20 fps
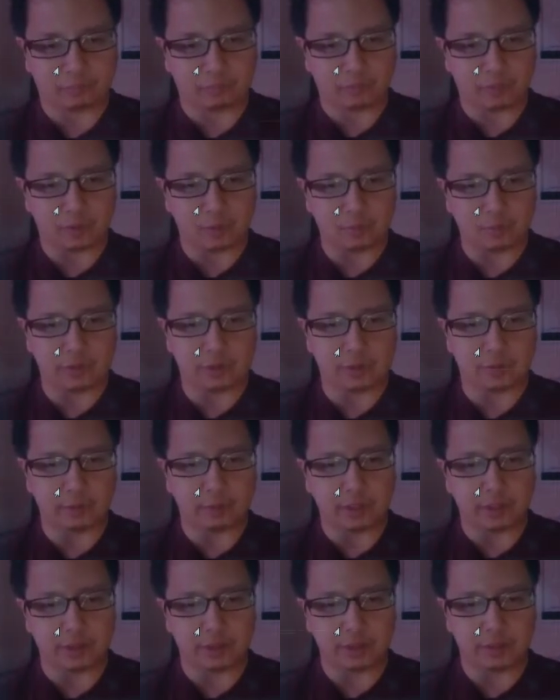what you want to
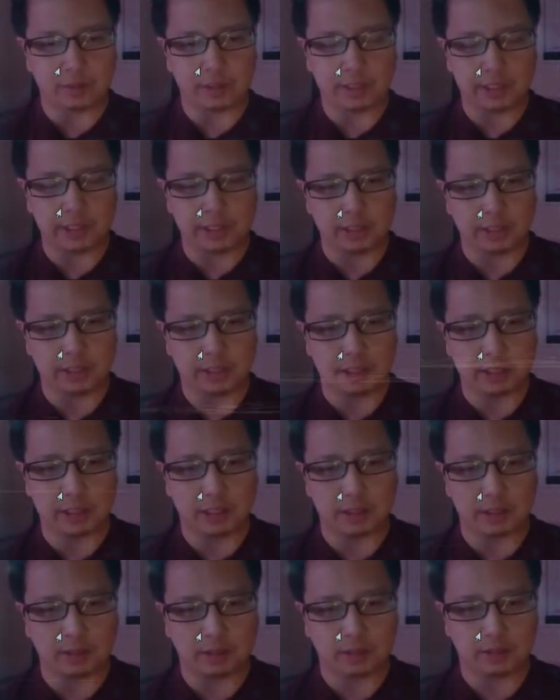do is
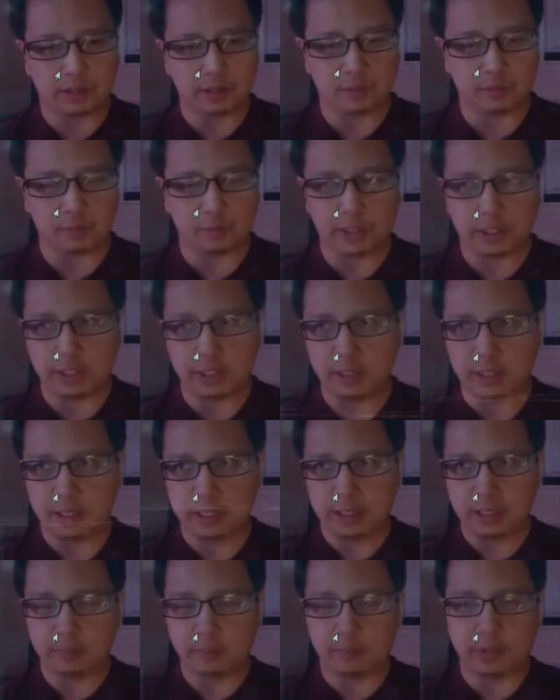just wait,
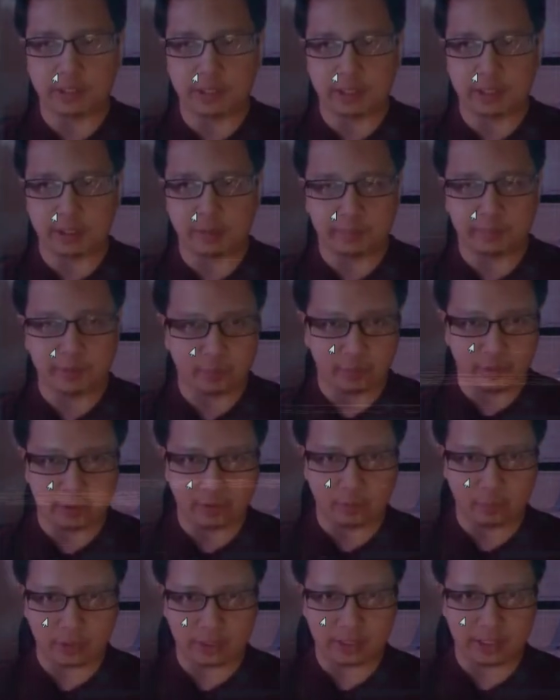but it's going to be within
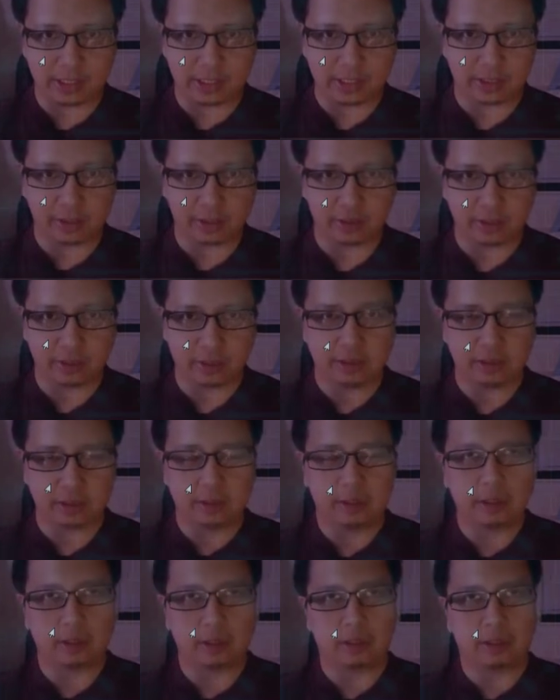1 day,
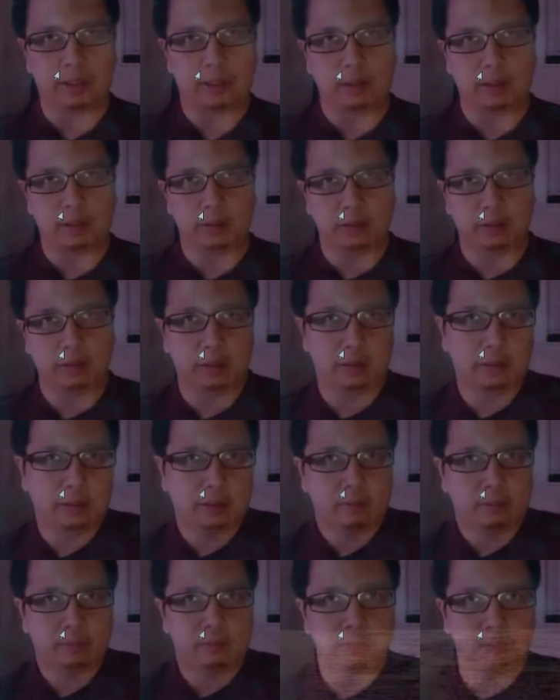and
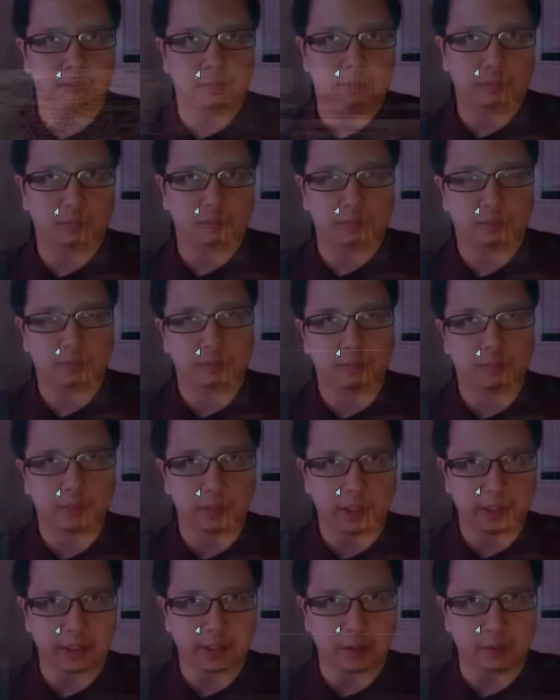it's
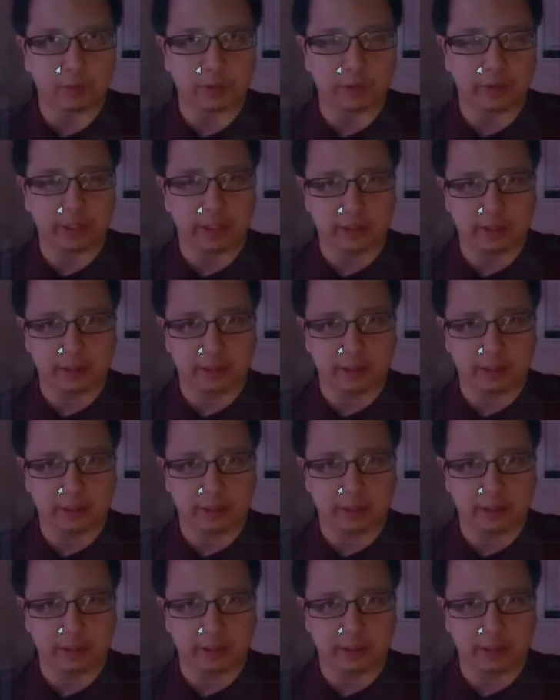all worth it.